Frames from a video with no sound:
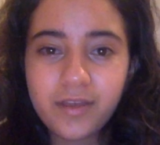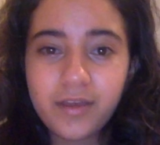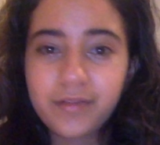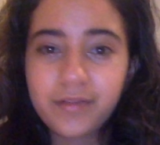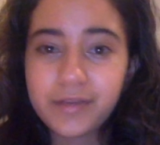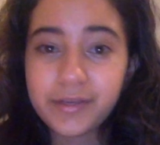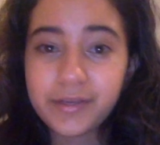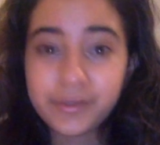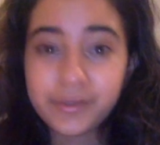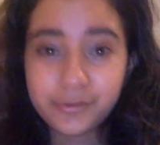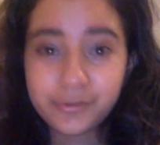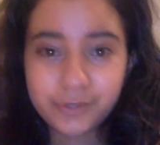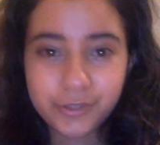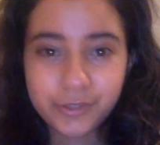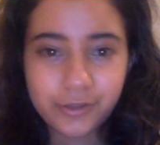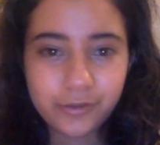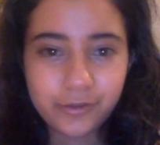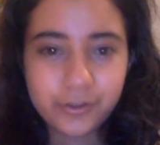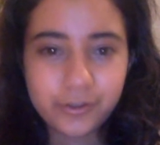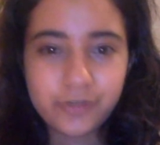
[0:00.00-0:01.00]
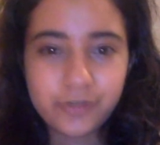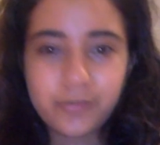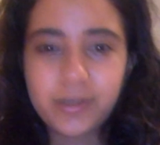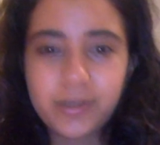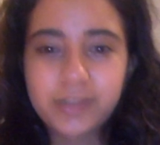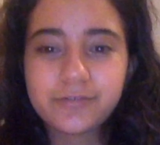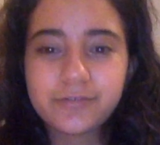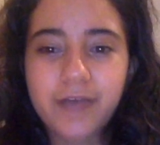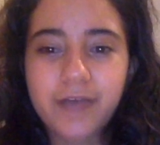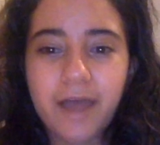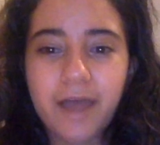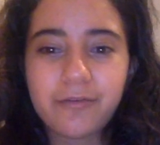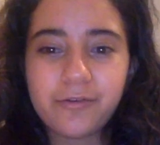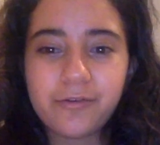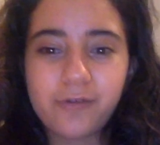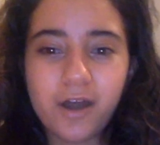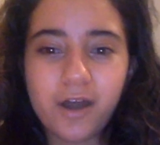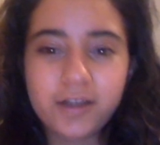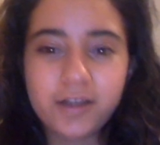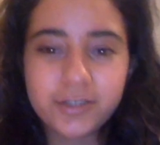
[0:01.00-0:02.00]
Thank you so much for having
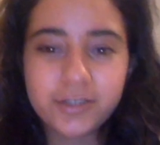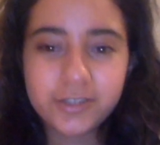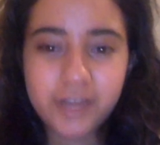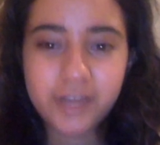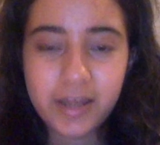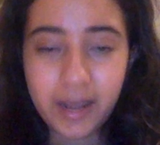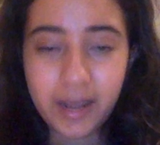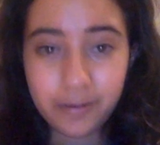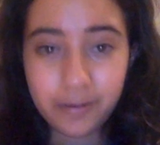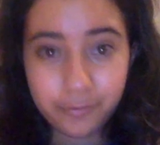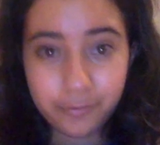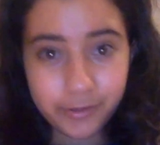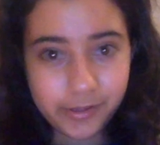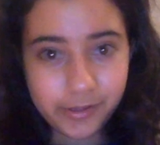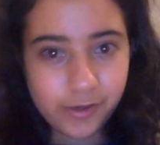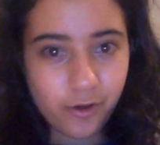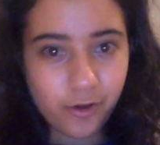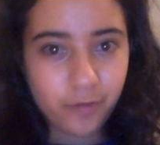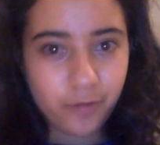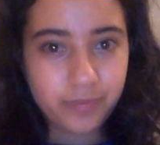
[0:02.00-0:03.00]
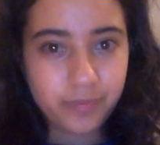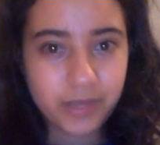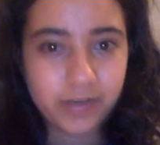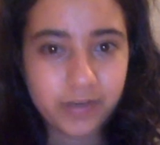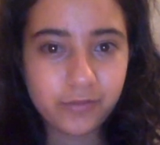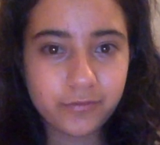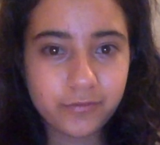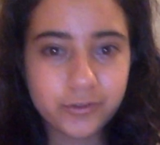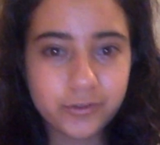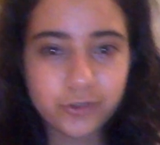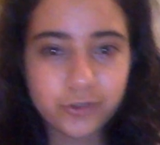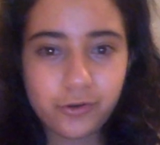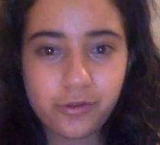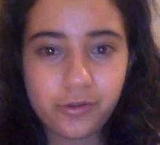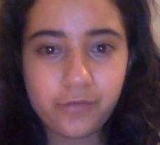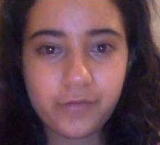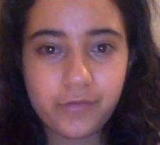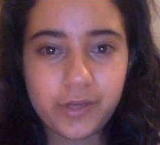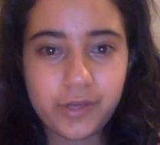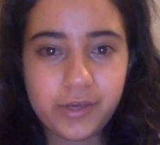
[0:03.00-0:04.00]
watched, and I really hope that you've enjoyed the
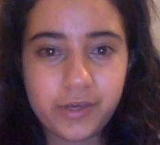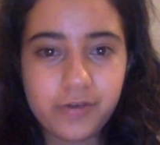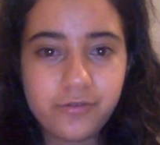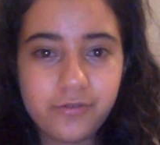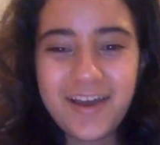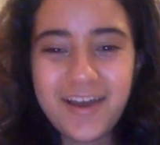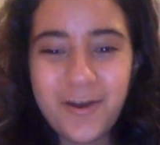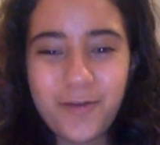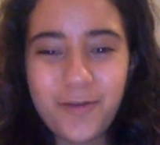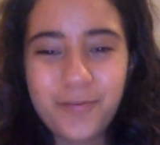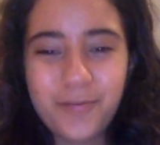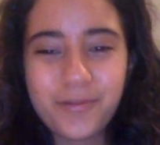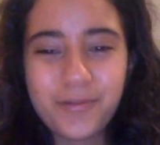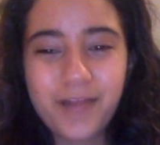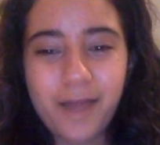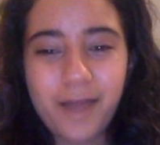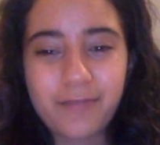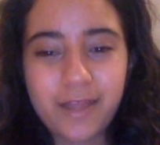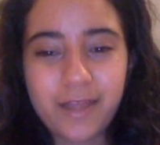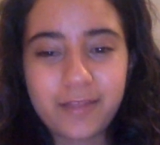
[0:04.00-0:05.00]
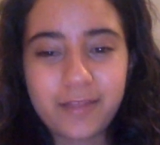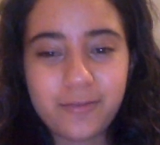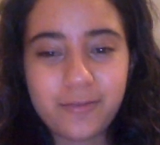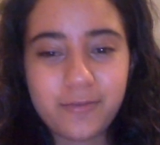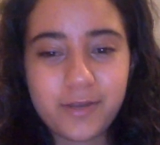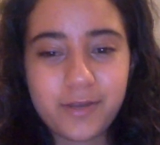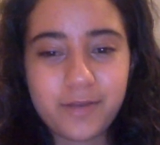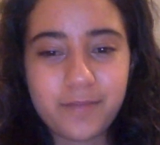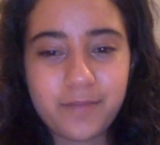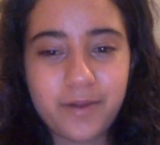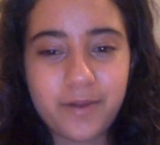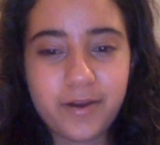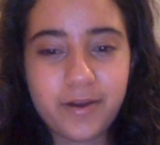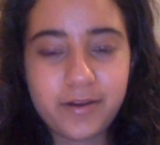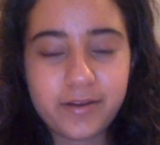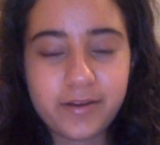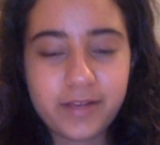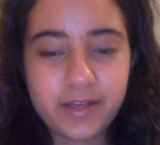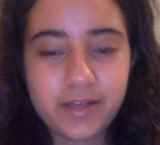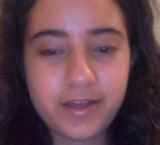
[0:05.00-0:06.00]
video. Hope you laughed at the weird
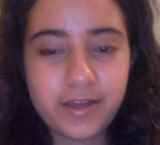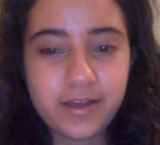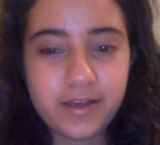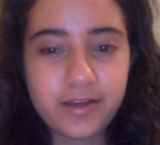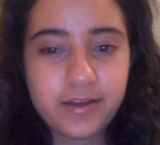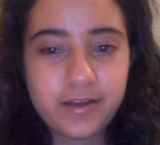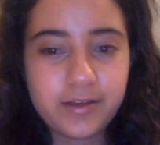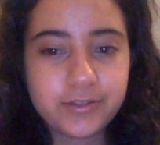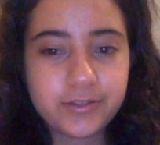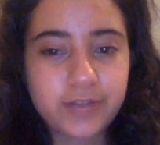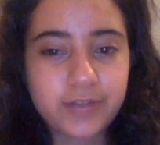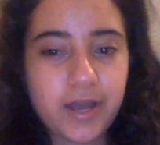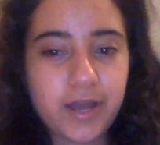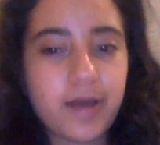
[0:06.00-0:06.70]
parts, cause